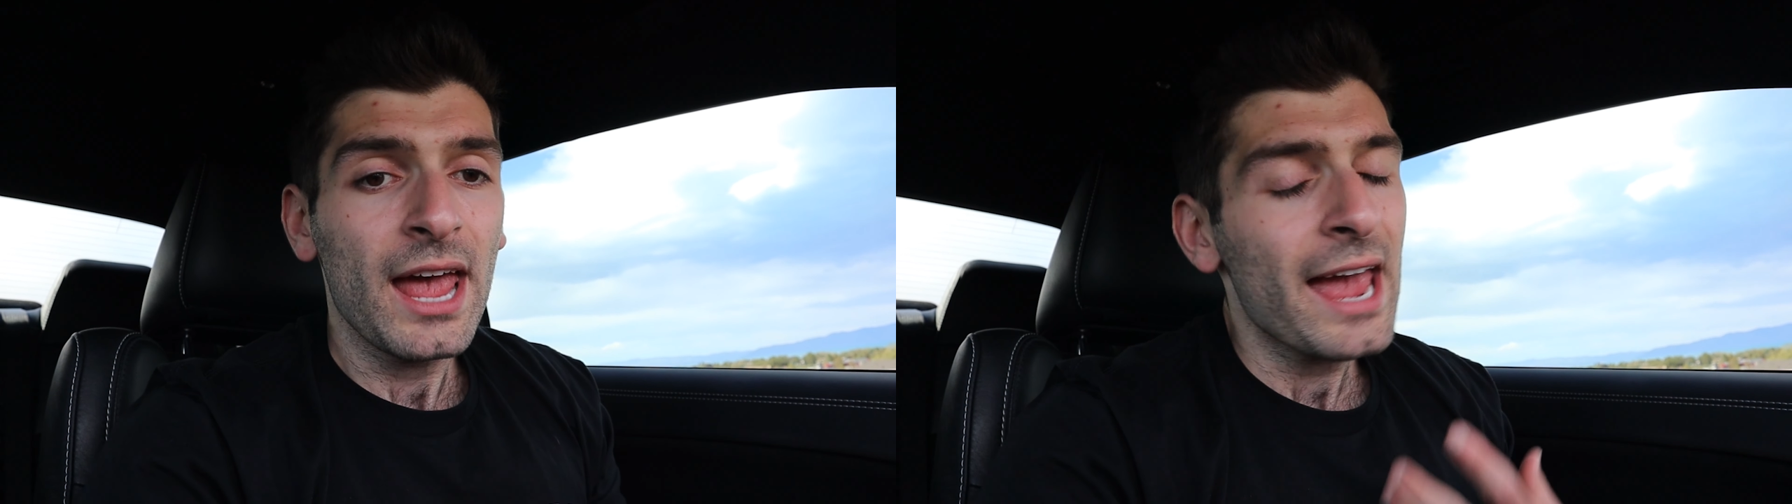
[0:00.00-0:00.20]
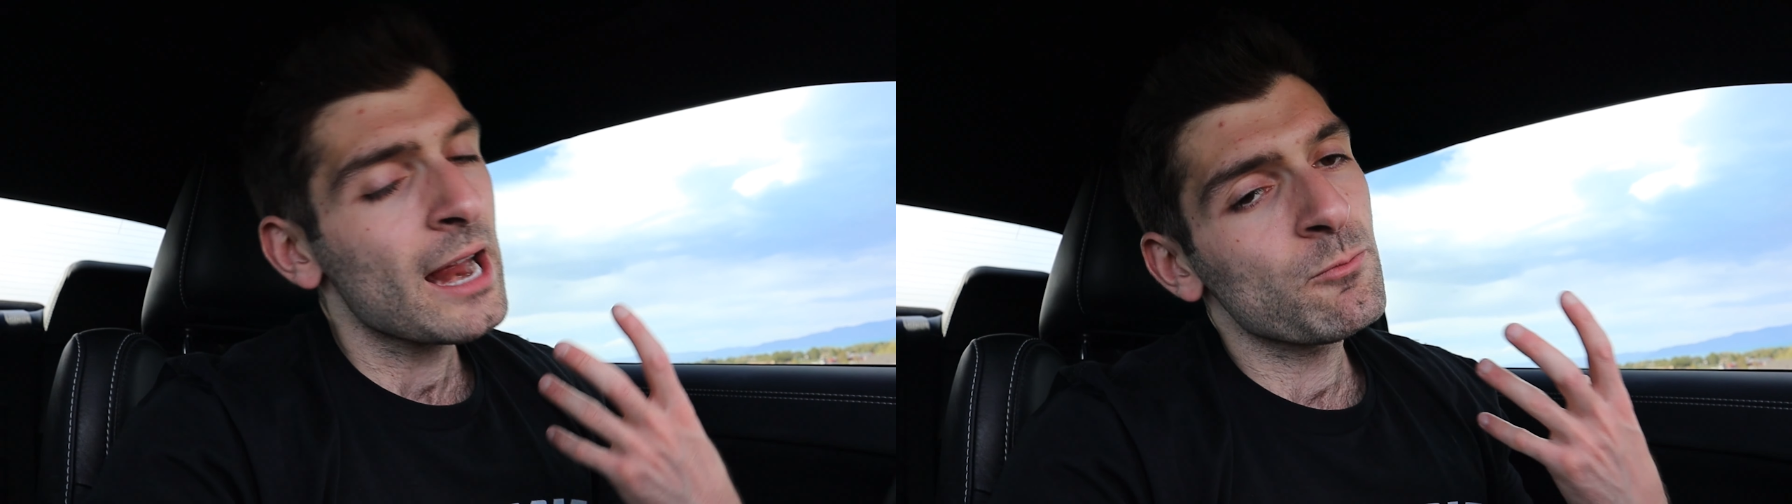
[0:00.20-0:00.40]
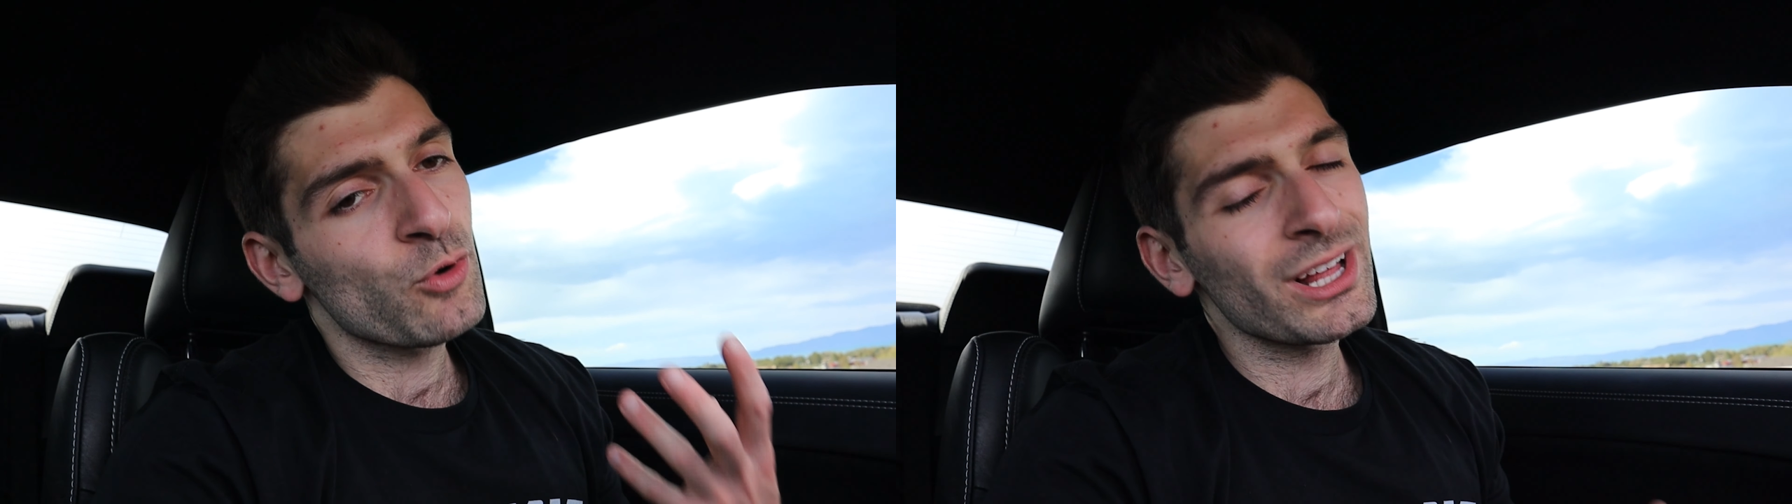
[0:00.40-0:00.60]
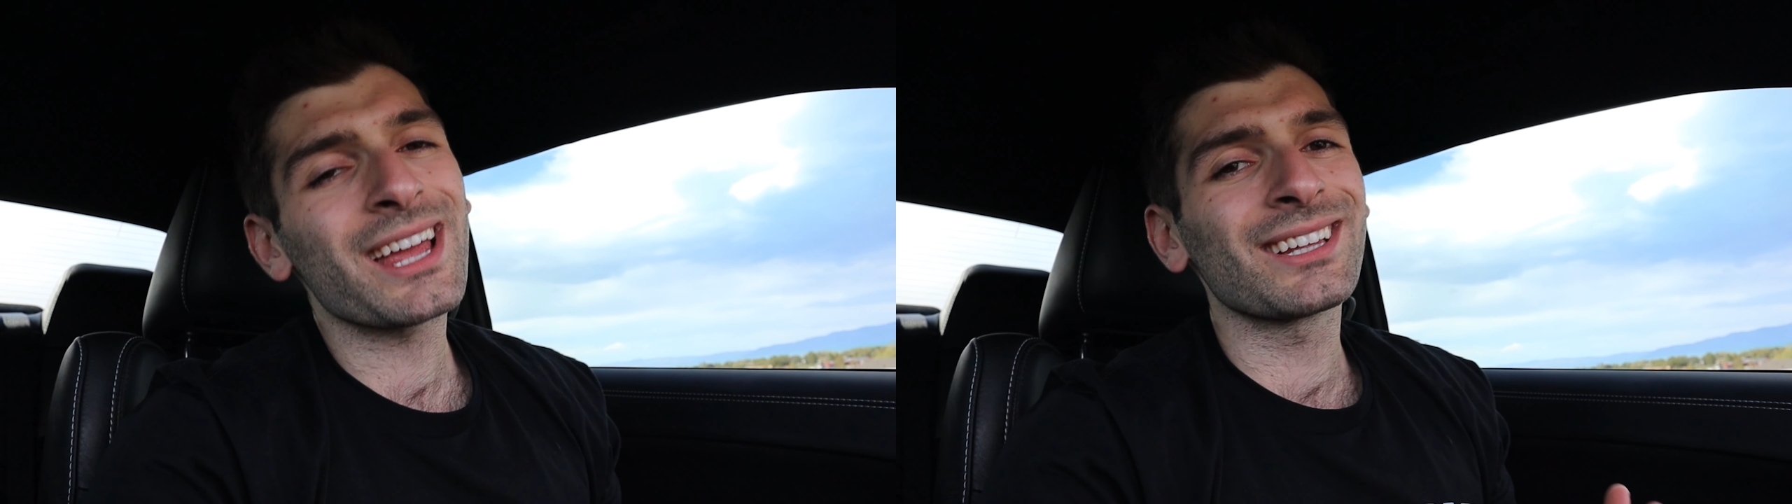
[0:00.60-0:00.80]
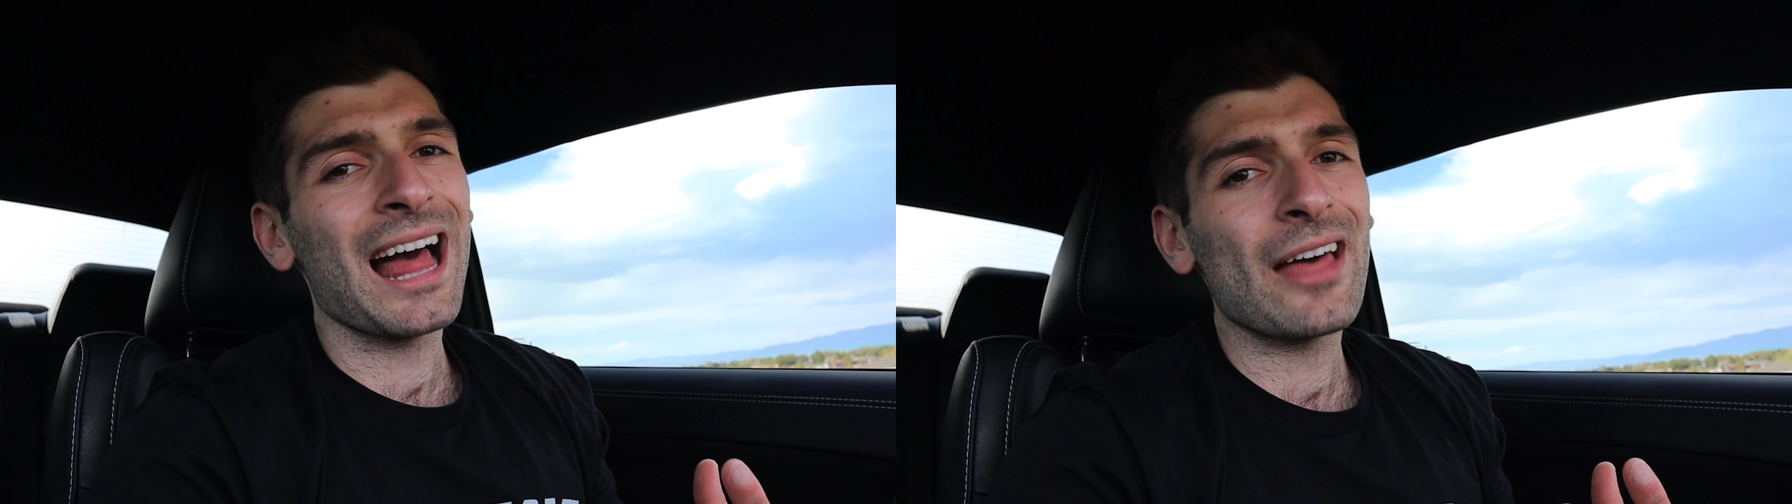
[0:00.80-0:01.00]
And I'm
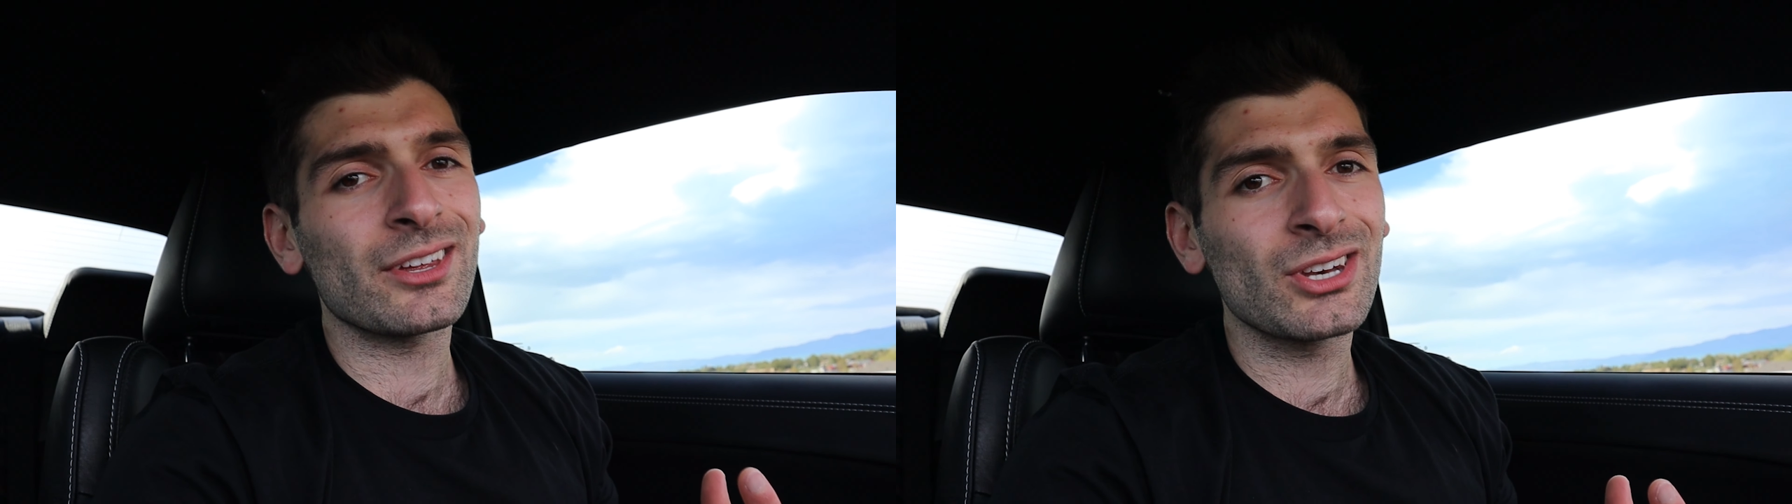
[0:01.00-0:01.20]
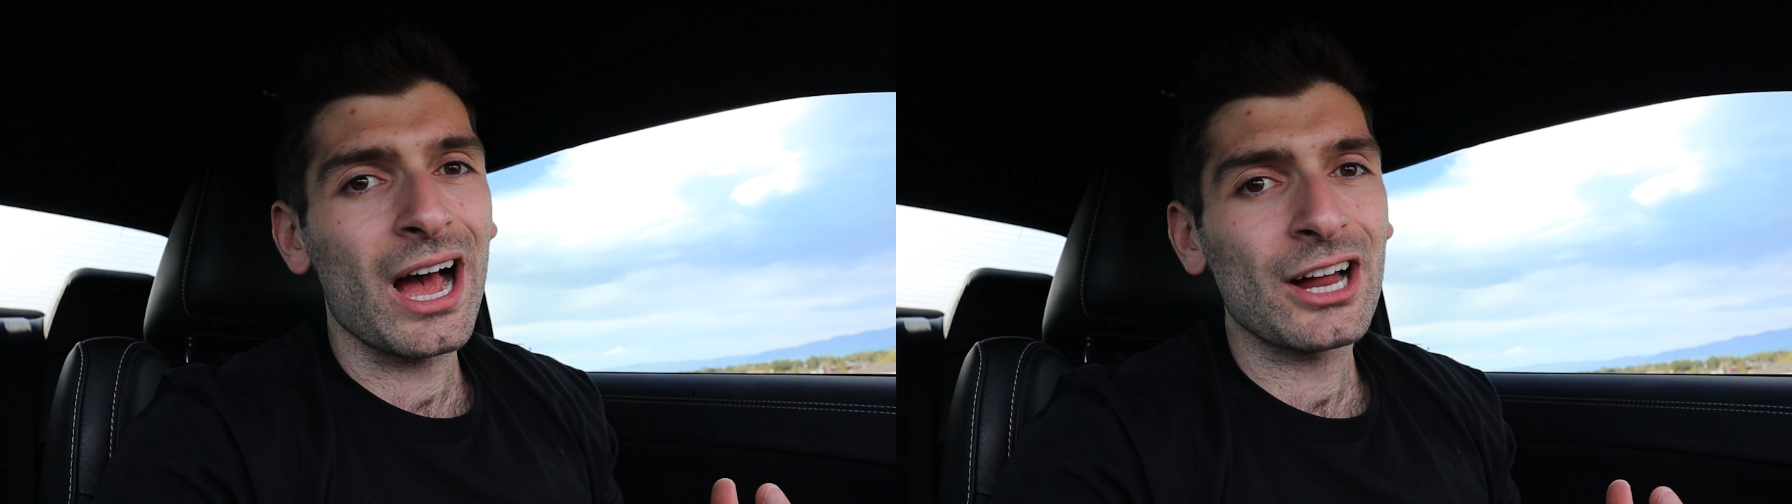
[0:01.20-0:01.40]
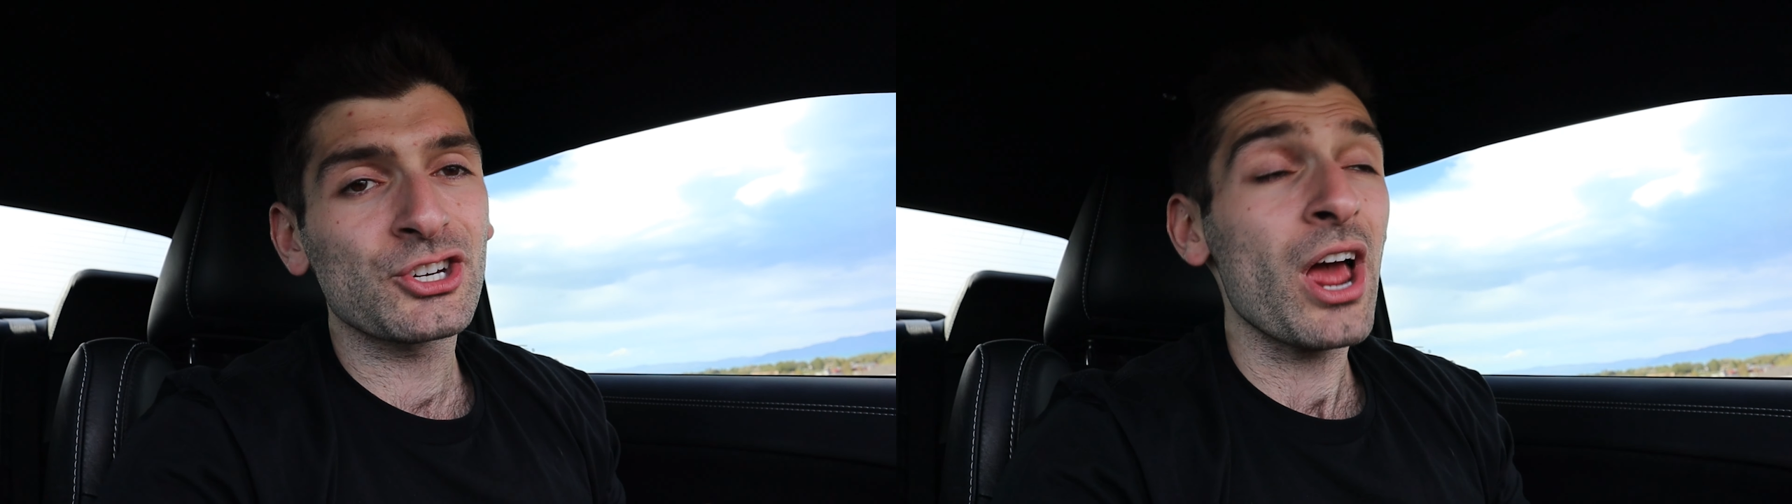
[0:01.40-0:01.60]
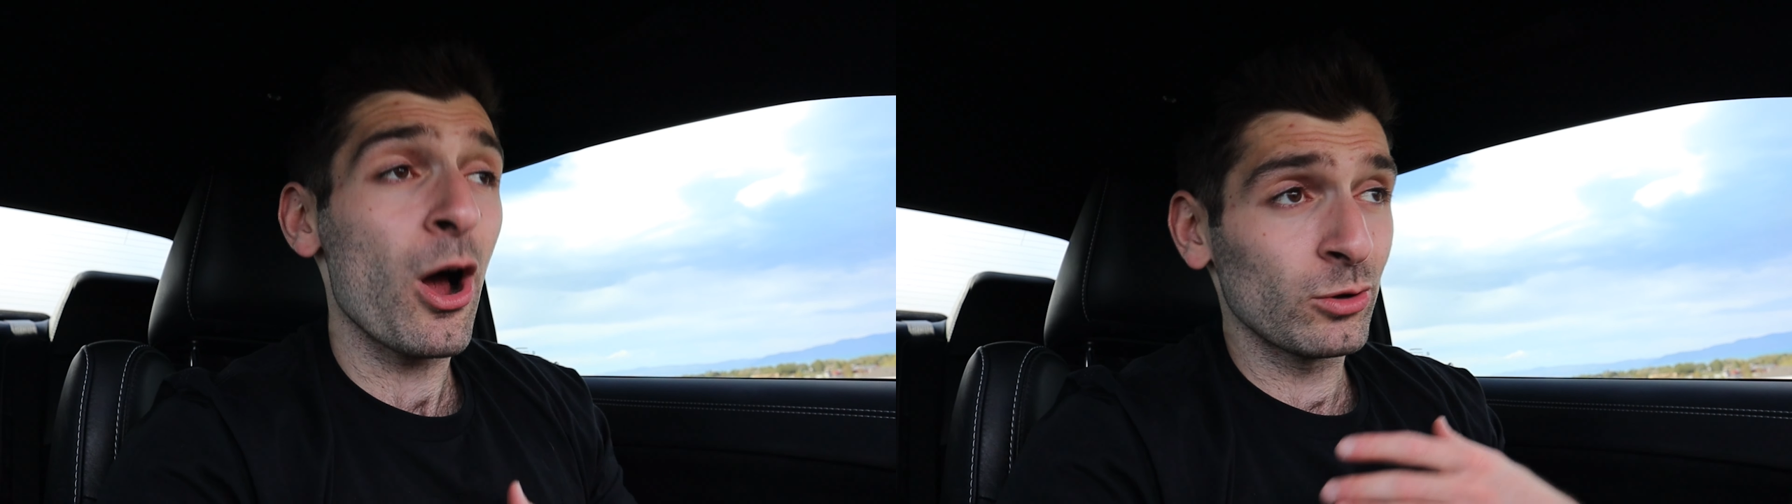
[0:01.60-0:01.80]
really glad that Dodge not